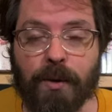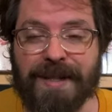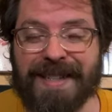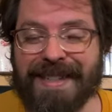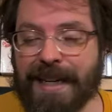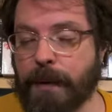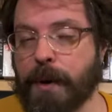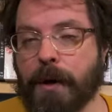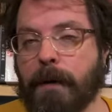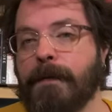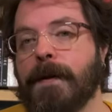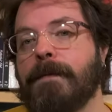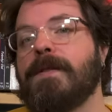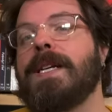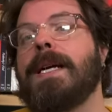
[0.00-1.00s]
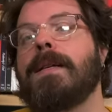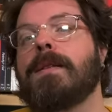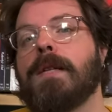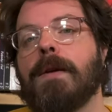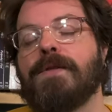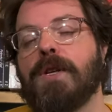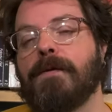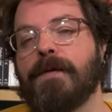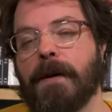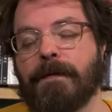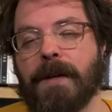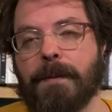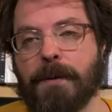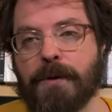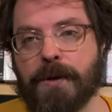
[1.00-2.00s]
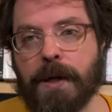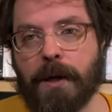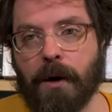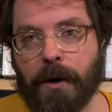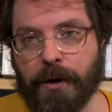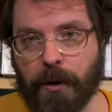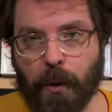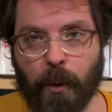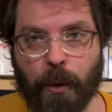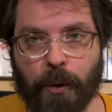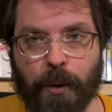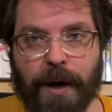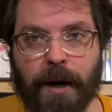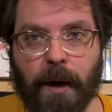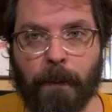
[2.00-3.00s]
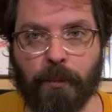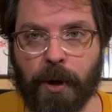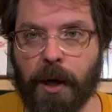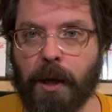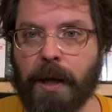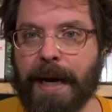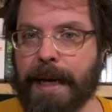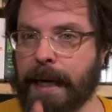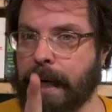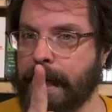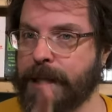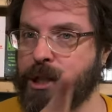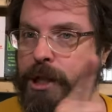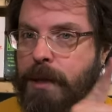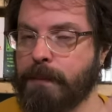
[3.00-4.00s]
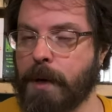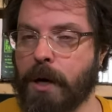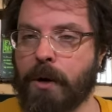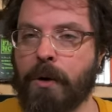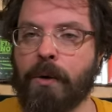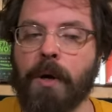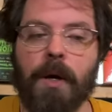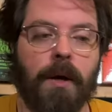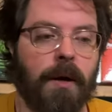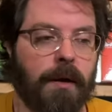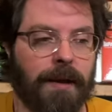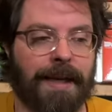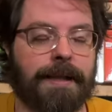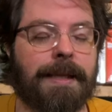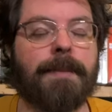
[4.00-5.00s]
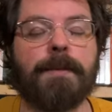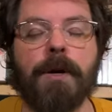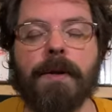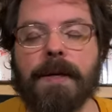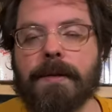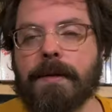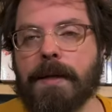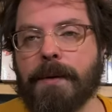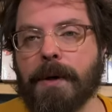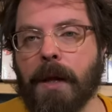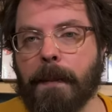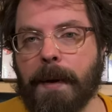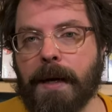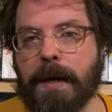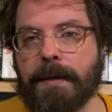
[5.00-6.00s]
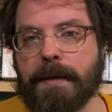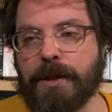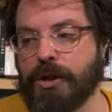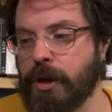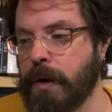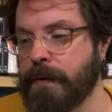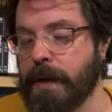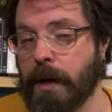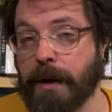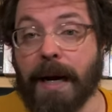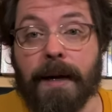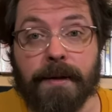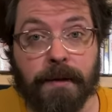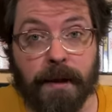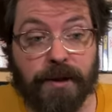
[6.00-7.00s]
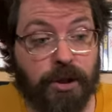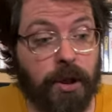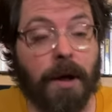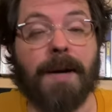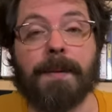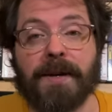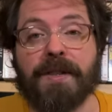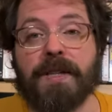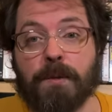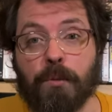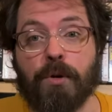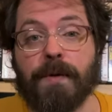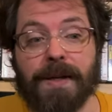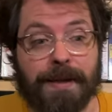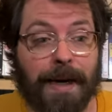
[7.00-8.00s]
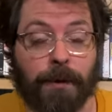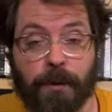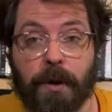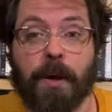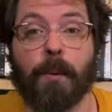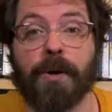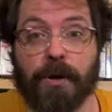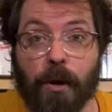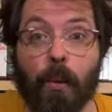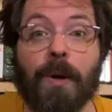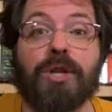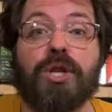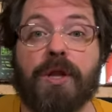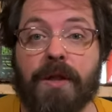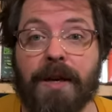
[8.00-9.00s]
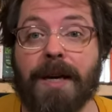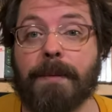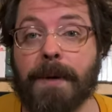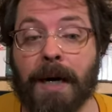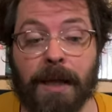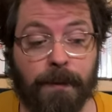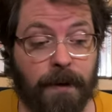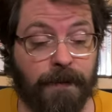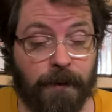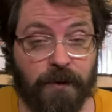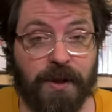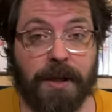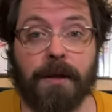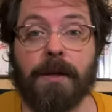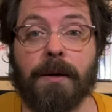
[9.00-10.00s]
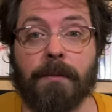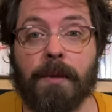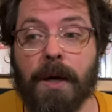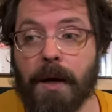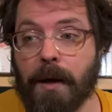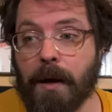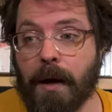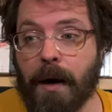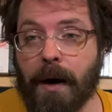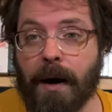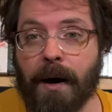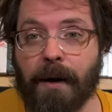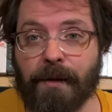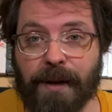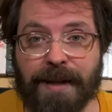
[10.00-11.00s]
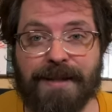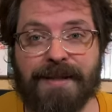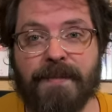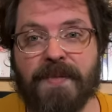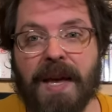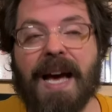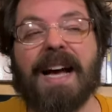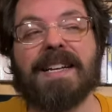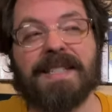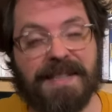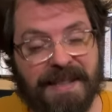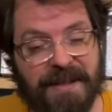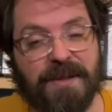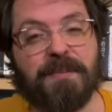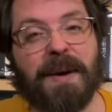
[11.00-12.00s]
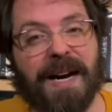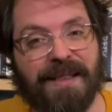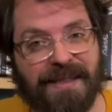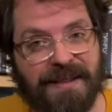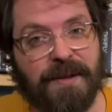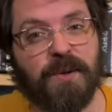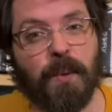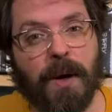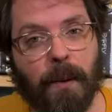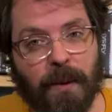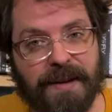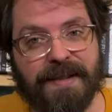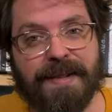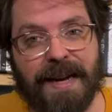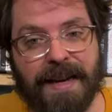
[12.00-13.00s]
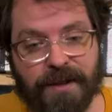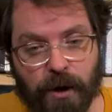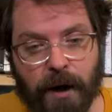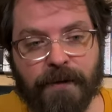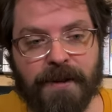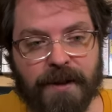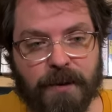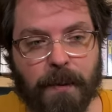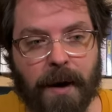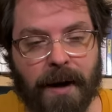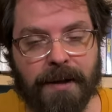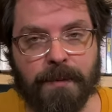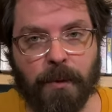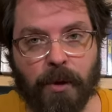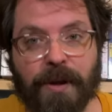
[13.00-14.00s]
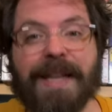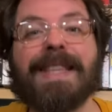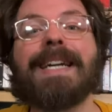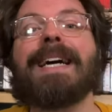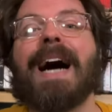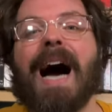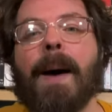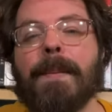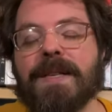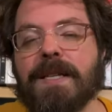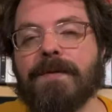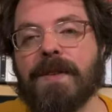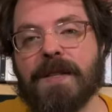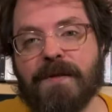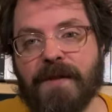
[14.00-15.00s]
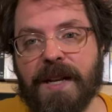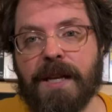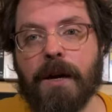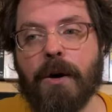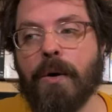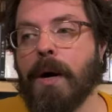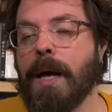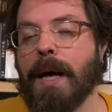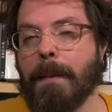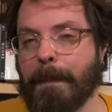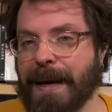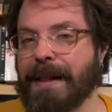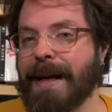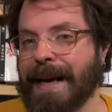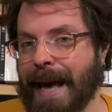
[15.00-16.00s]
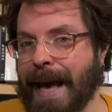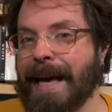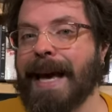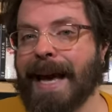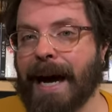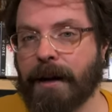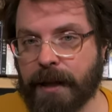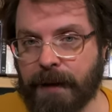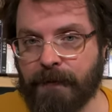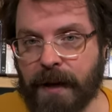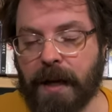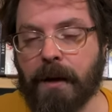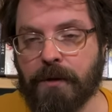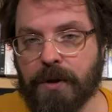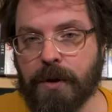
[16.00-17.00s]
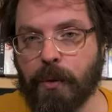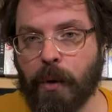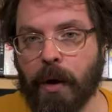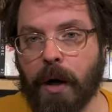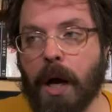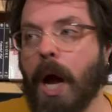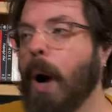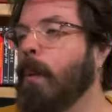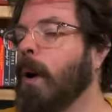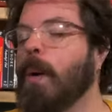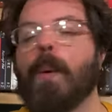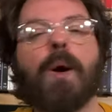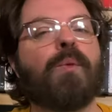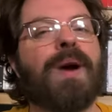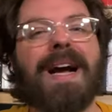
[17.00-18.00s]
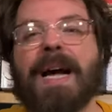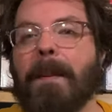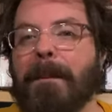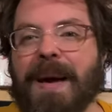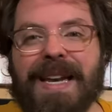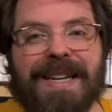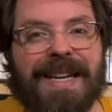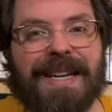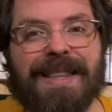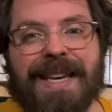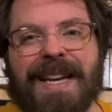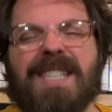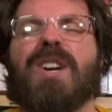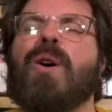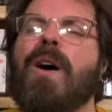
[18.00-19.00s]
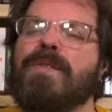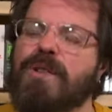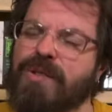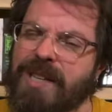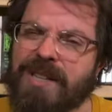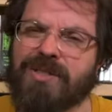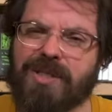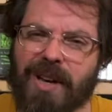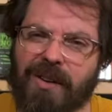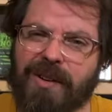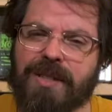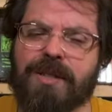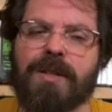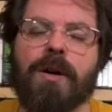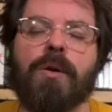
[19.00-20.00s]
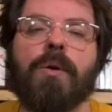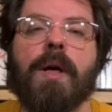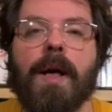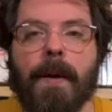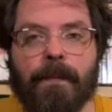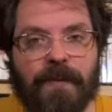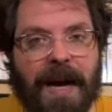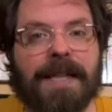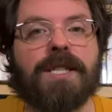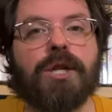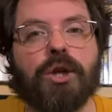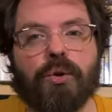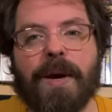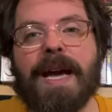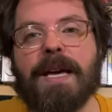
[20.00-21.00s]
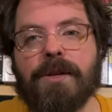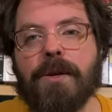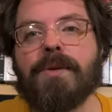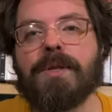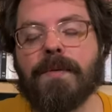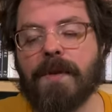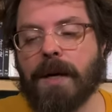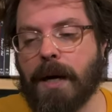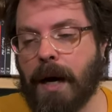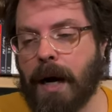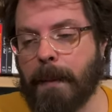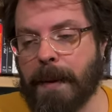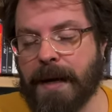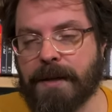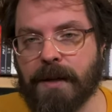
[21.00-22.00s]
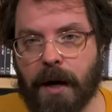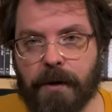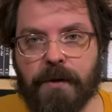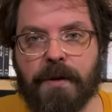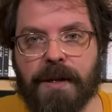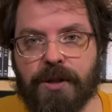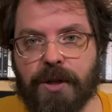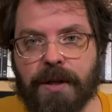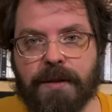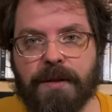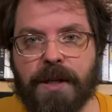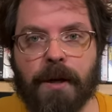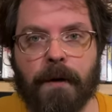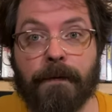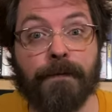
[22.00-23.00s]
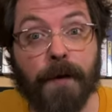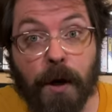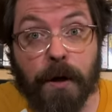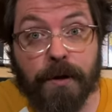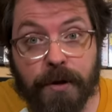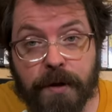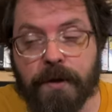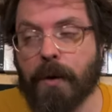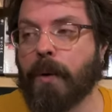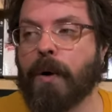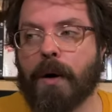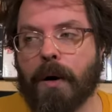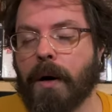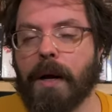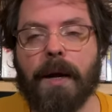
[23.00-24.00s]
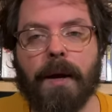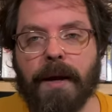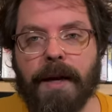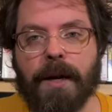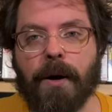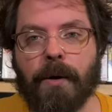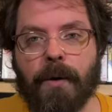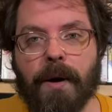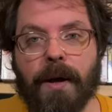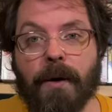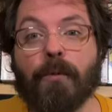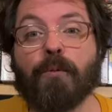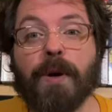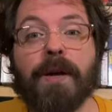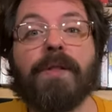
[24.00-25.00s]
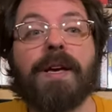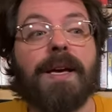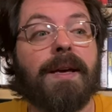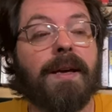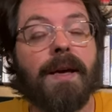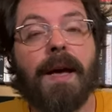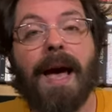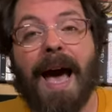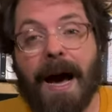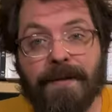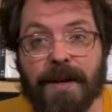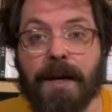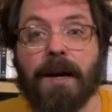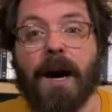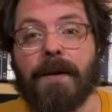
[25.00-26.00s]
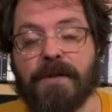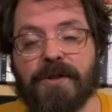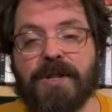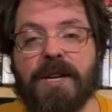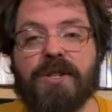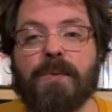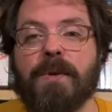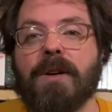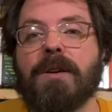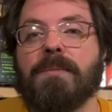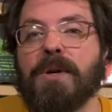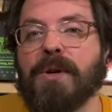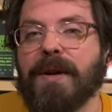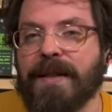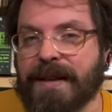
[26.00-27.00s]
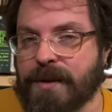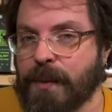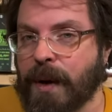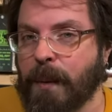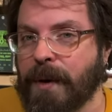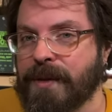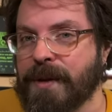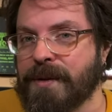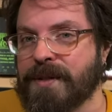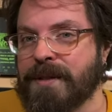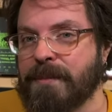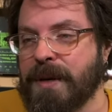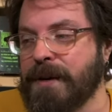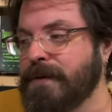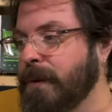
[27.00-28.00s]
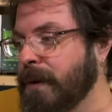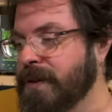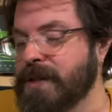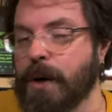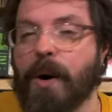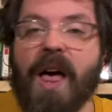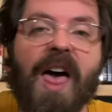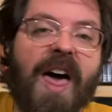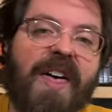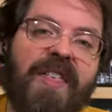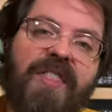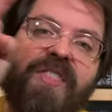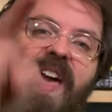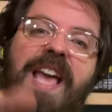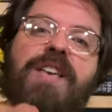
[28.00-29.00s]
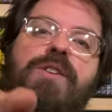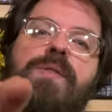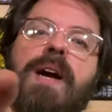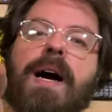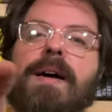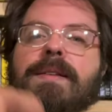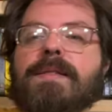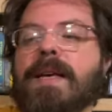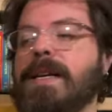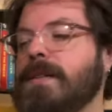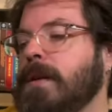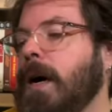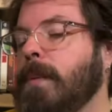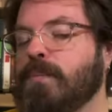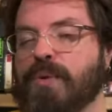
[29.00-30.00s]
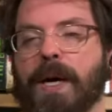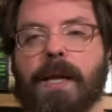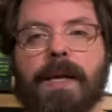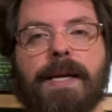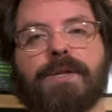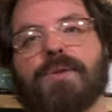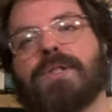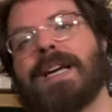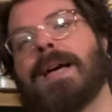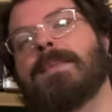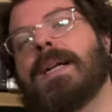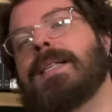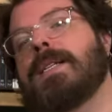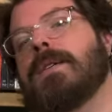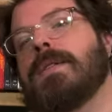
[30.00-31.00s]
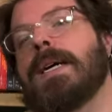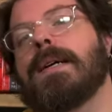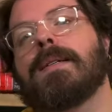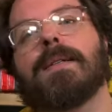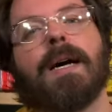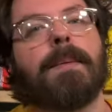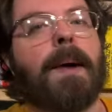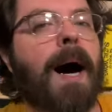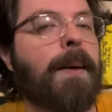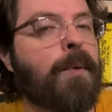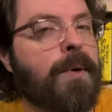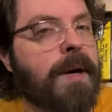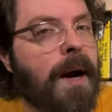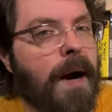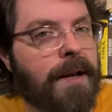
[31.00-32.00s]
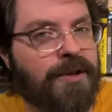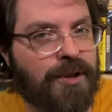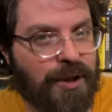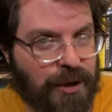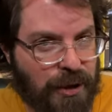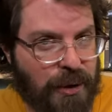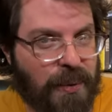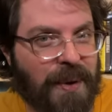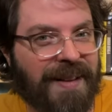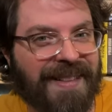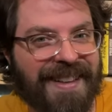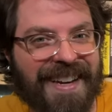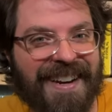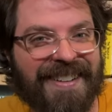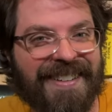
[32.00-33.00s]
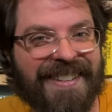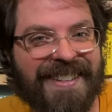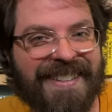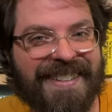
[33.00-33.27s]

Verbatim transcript: Cereal15 saves you 15% on your order at Umbrella, and it lets you know, lets them know that Cereal at Midnight sent you over there. Guys, let's talk about these movies. I really want to know what you think about them if you've seen them. Uh, let's. Uh, this is my. This is what I want to say as often as possible. Let the comments of this video be like hanging out at the video store, where we're recommending things. Oh, have you seen so and so? That's a great use of the comments, other than just you know first or you know really having a conversation with the community. That's what I want those to be for. So thank you guys. Thanks to Umbrella Entertainment. Until next time, I will catch you later.